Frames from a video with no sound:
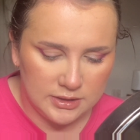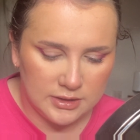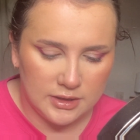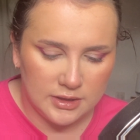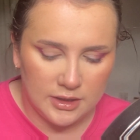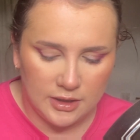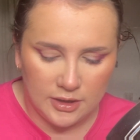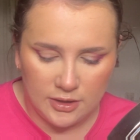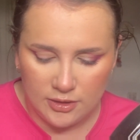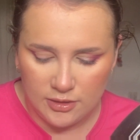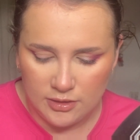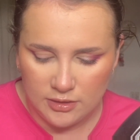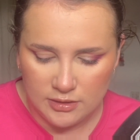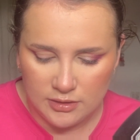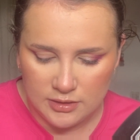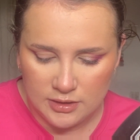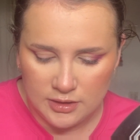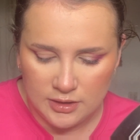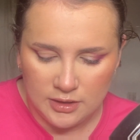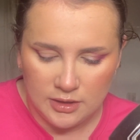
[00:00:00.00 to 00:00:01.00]
Now
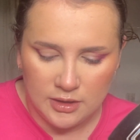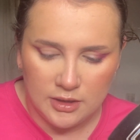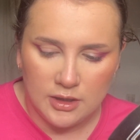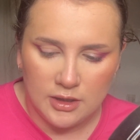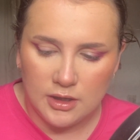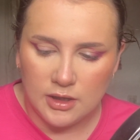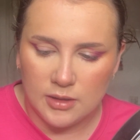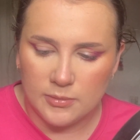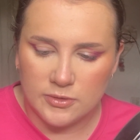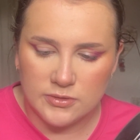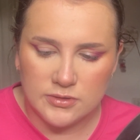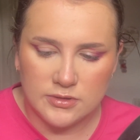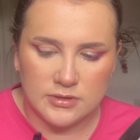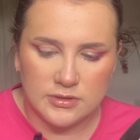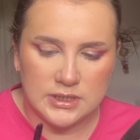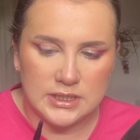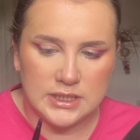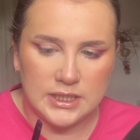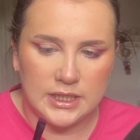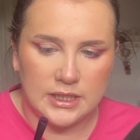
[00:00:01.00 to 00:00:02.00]
I'm also
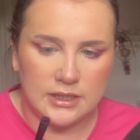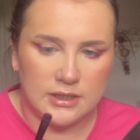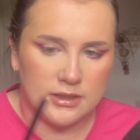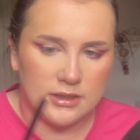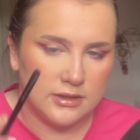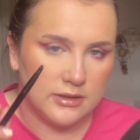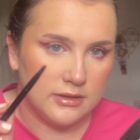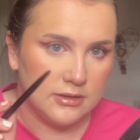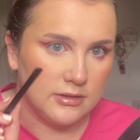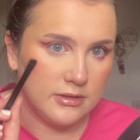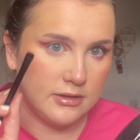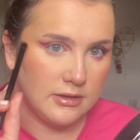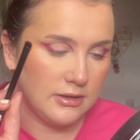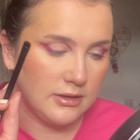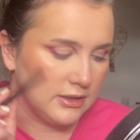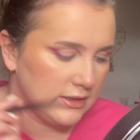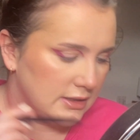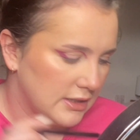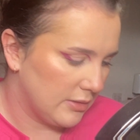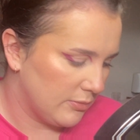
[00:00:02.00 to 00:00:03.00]
going to take
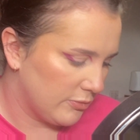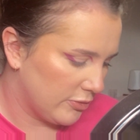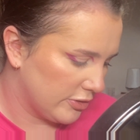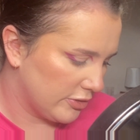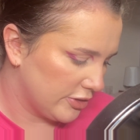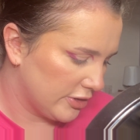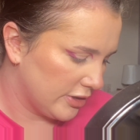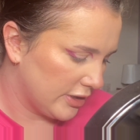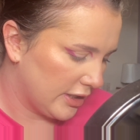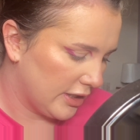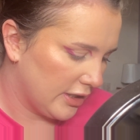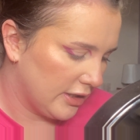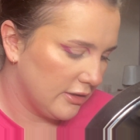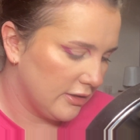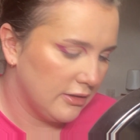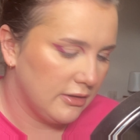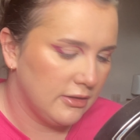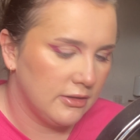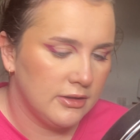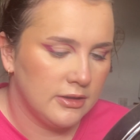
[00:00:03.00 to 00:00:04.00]
the same brush
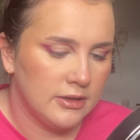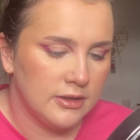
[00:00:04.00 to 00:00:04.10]
again